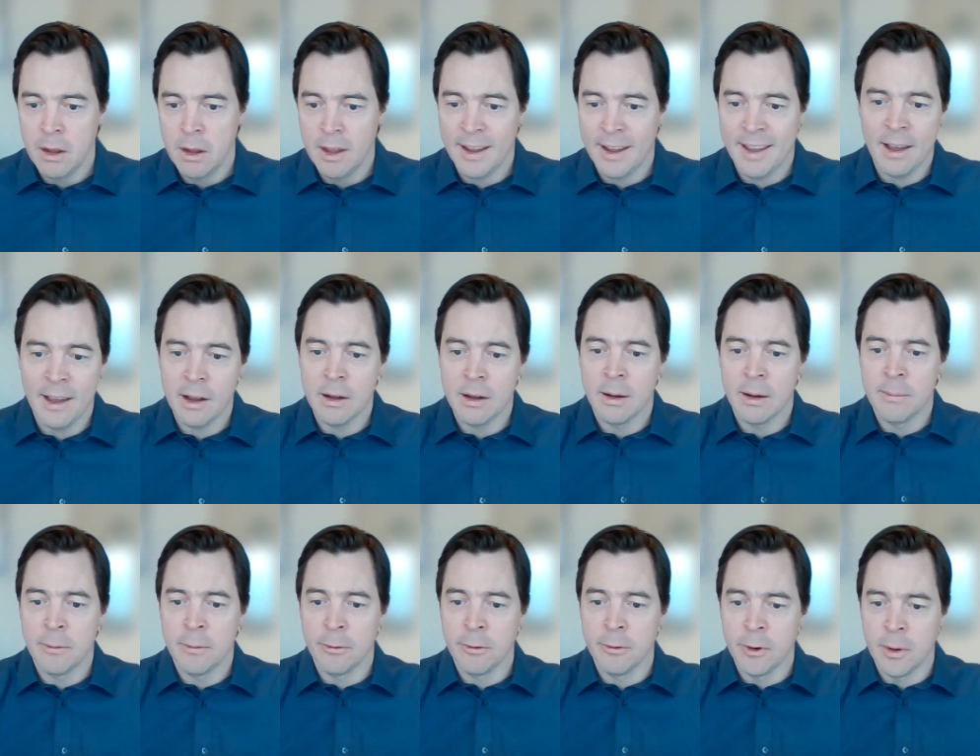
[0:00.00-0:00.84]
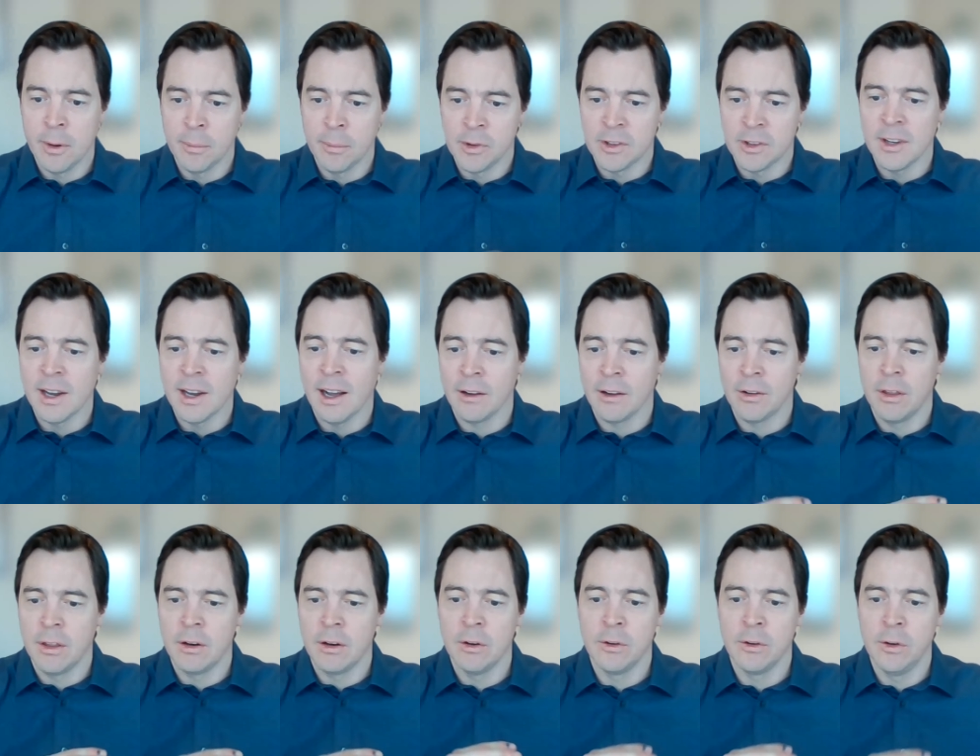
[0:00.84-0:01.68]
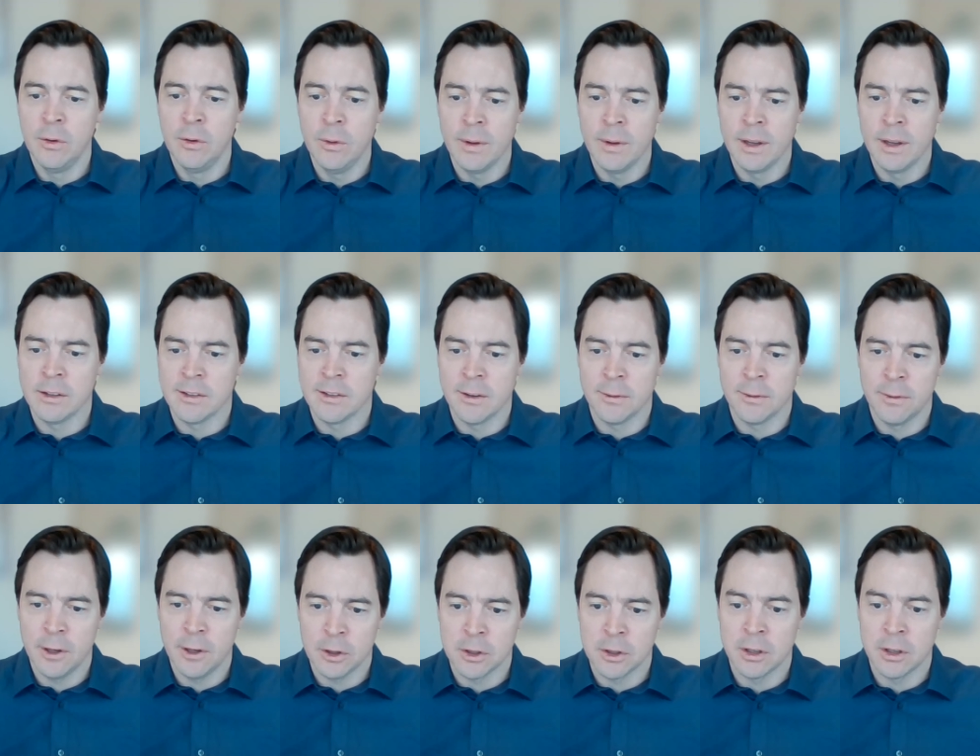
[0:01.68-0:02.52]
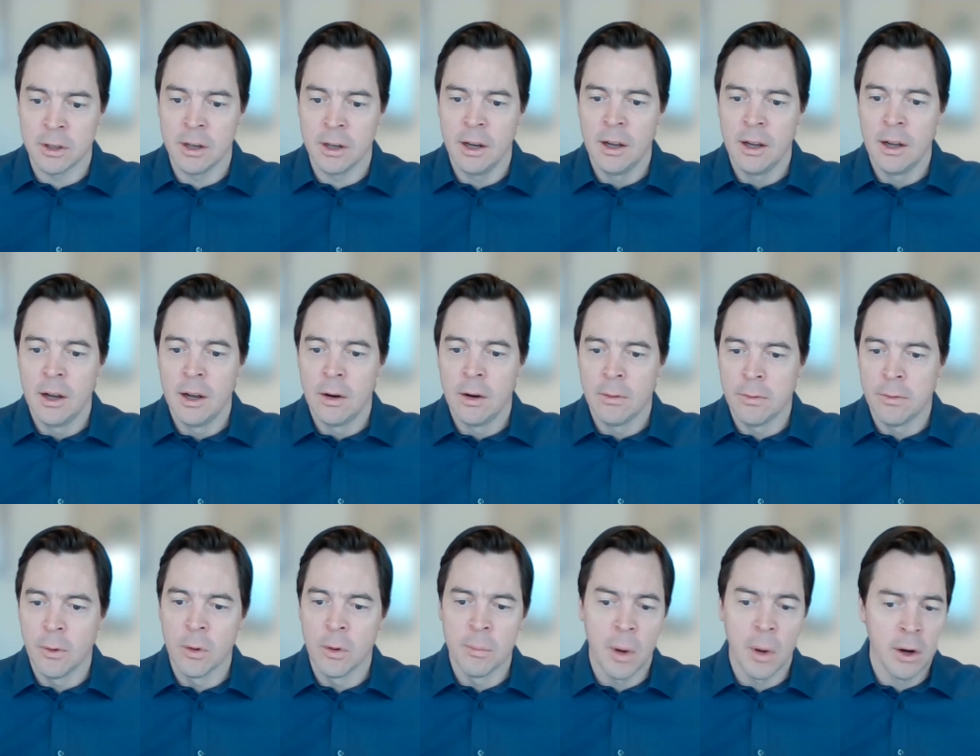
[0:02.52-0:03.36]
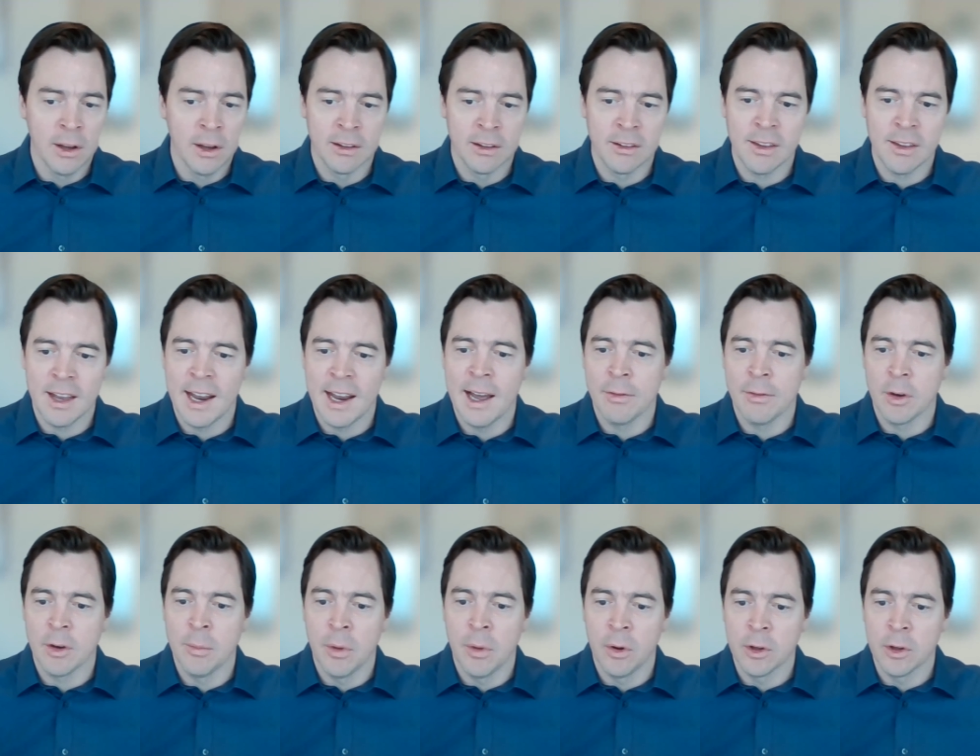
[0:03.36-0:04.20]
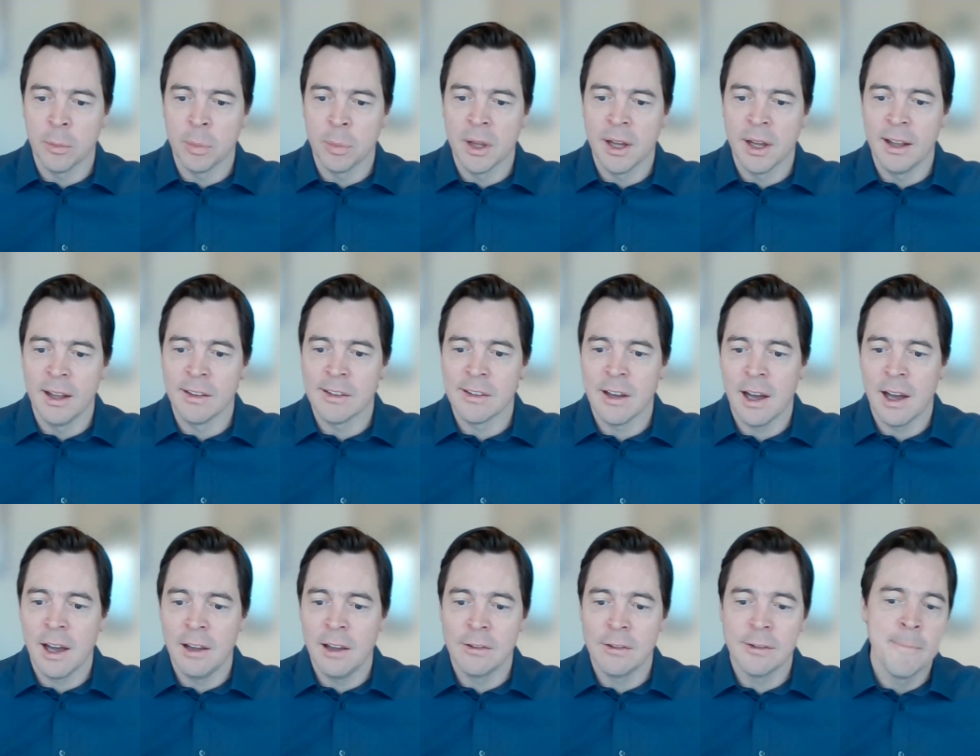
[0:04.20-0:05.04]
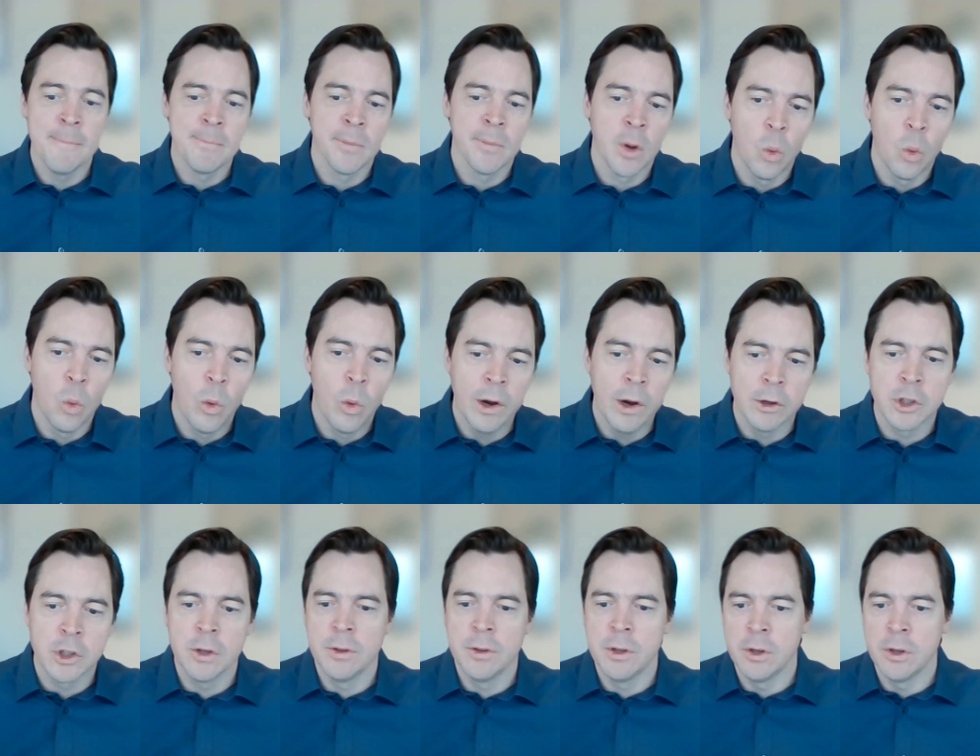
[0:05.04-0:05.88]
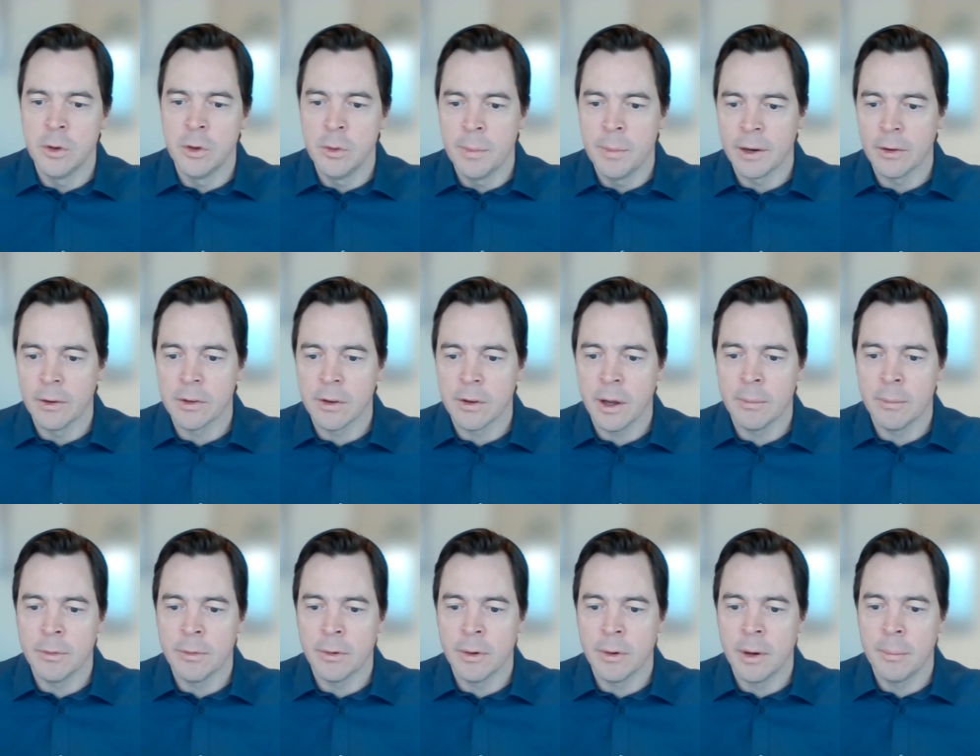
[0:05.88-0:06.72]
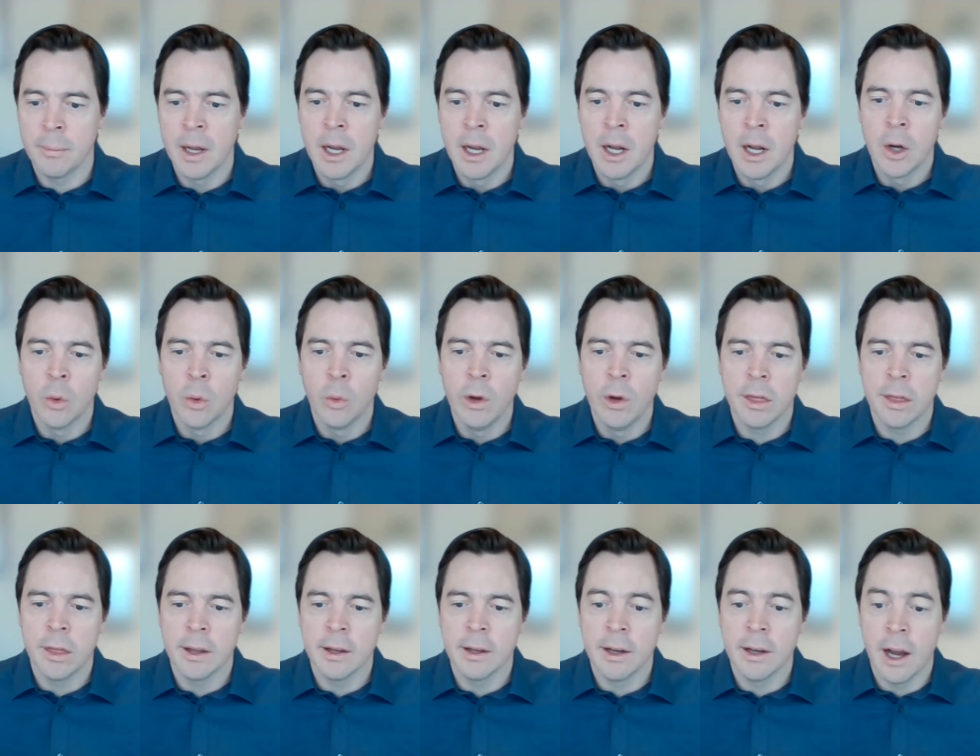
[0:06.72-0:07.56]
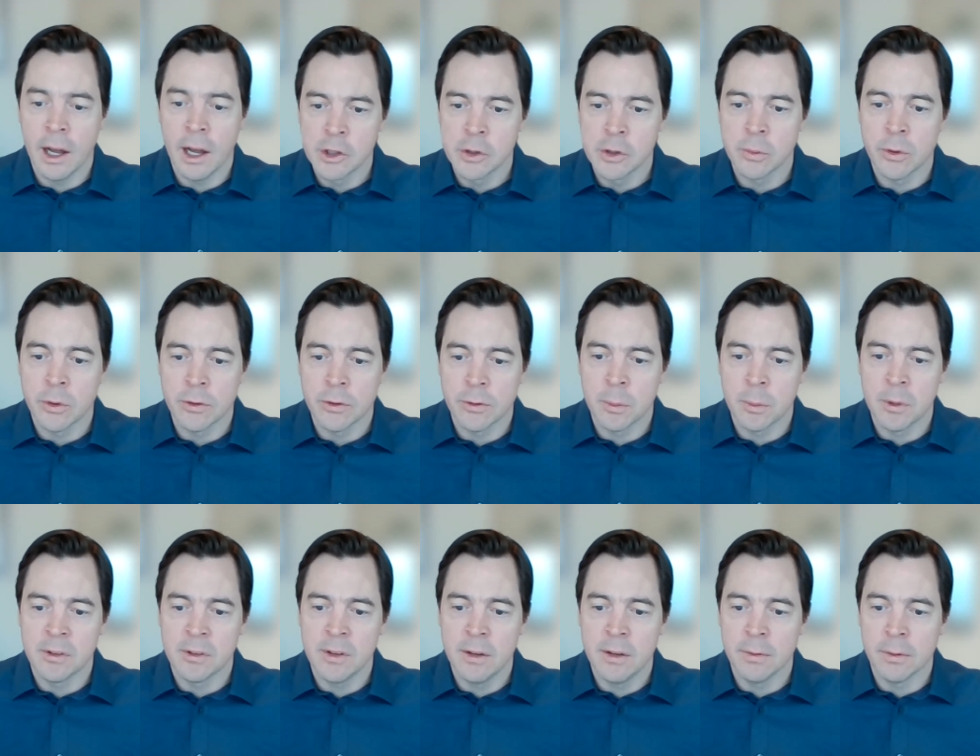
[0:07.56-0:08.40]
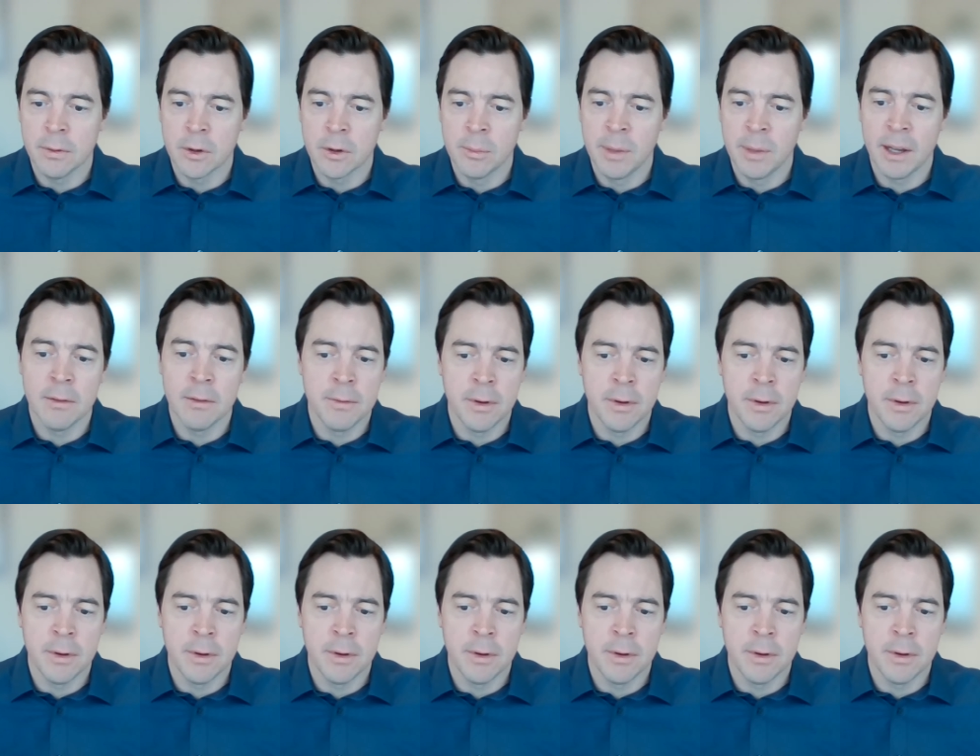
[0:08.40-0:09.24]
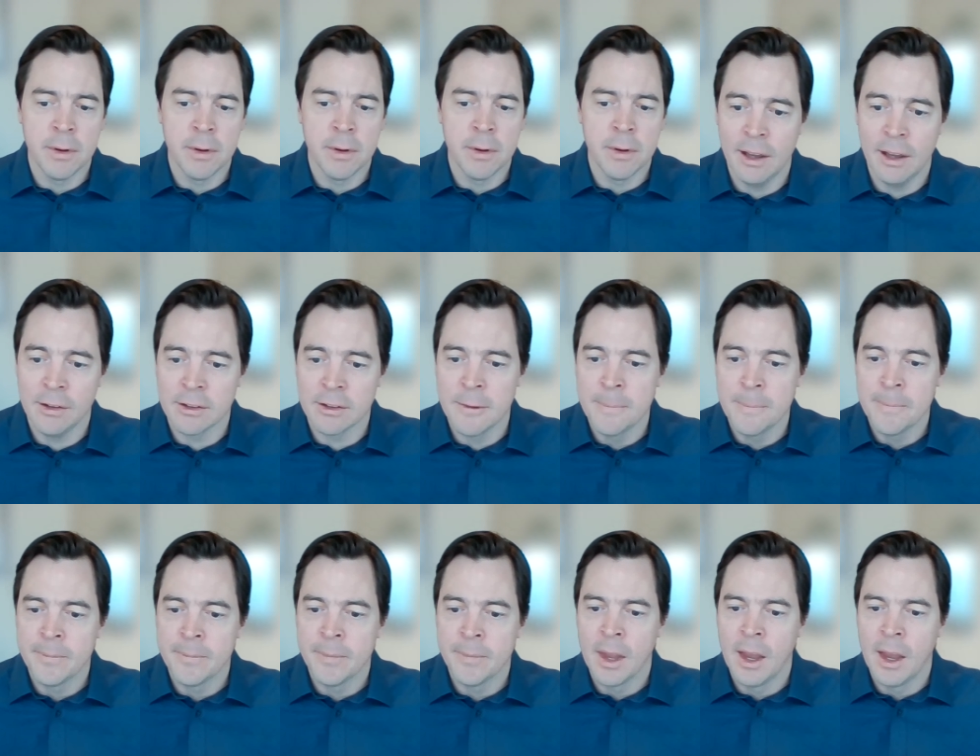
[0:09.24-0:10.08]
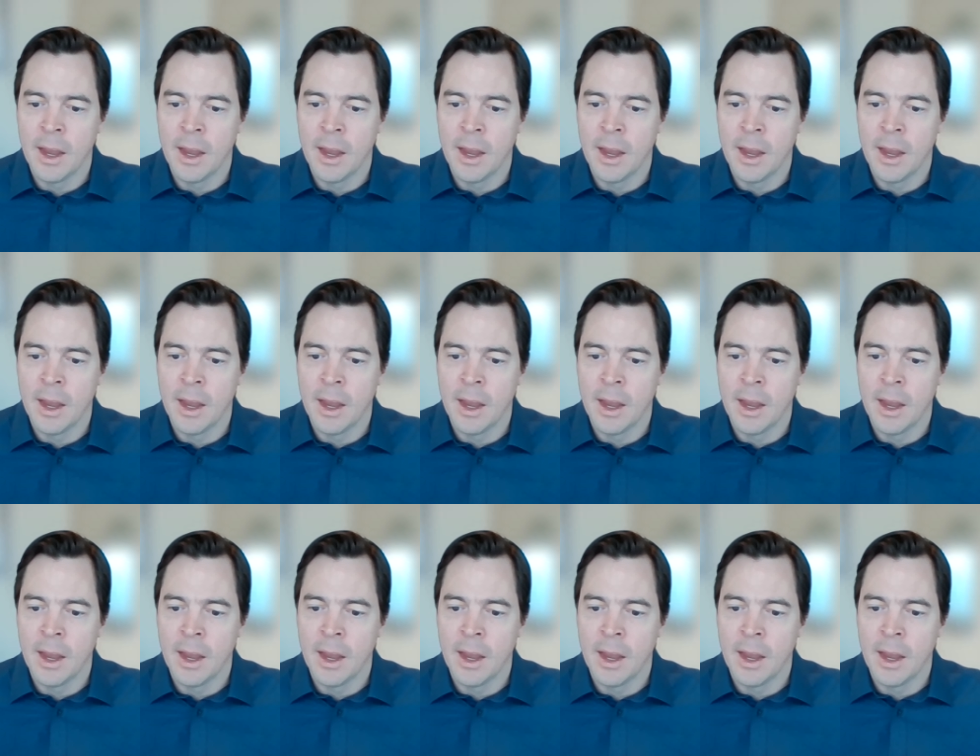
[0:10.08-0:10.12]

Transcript: It can't come from stocks that are too insufficient for markets that have to multiply in size. Where should the new metals come from? We think nodules from the seafloor make a very great case.